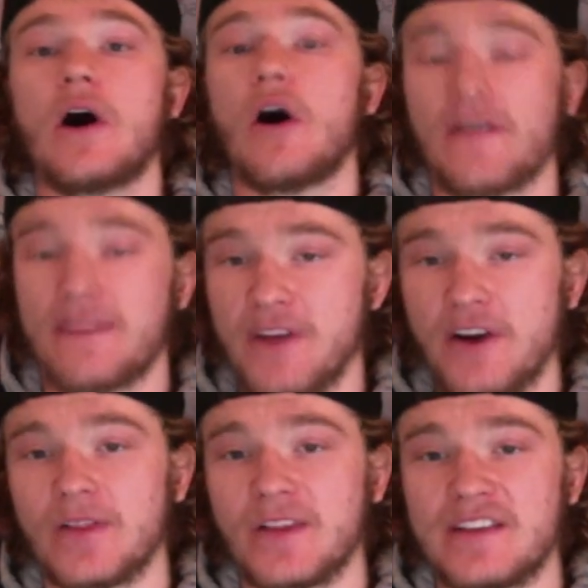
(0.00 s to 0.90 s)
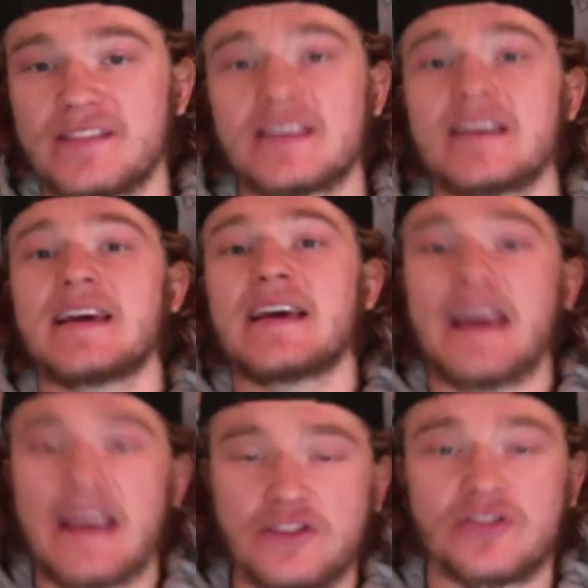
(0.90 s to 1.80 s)
are, at the very least,
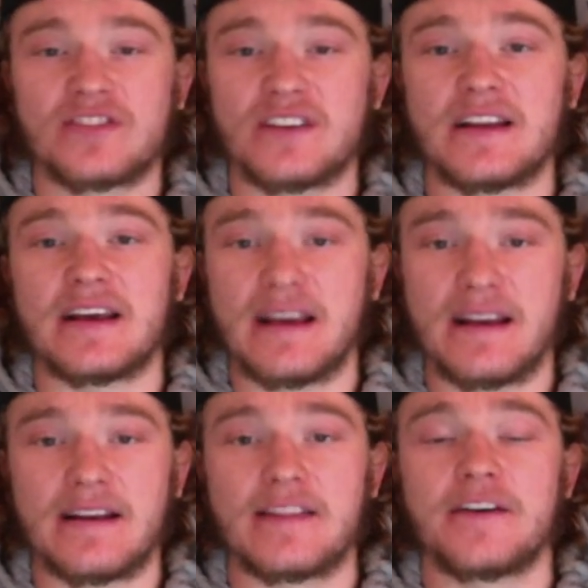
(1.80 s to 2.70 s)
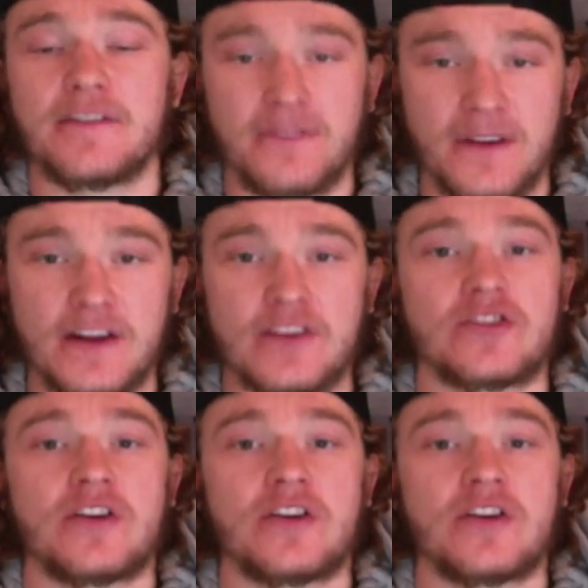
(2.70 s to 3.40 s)
interested in the Finnish